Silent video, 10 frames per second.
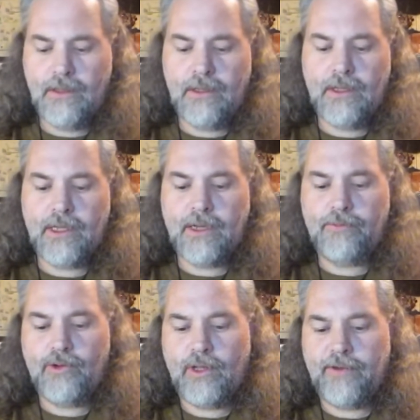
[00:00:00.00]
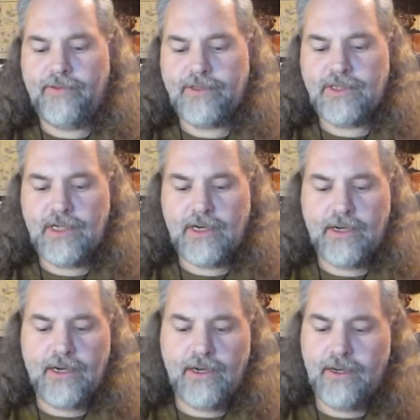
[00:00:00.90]
got to pull off this sticker
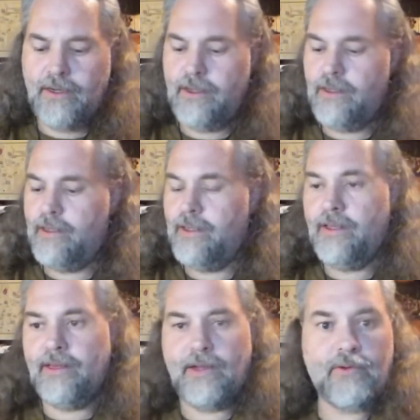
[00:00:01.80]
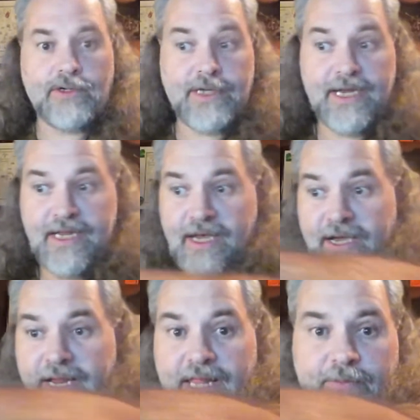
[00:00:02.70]
here. They weren't trying to
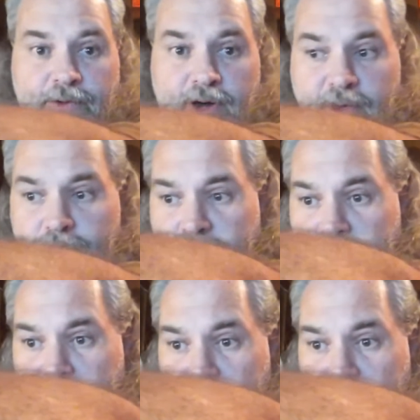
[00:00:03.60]
knock it out of the park with,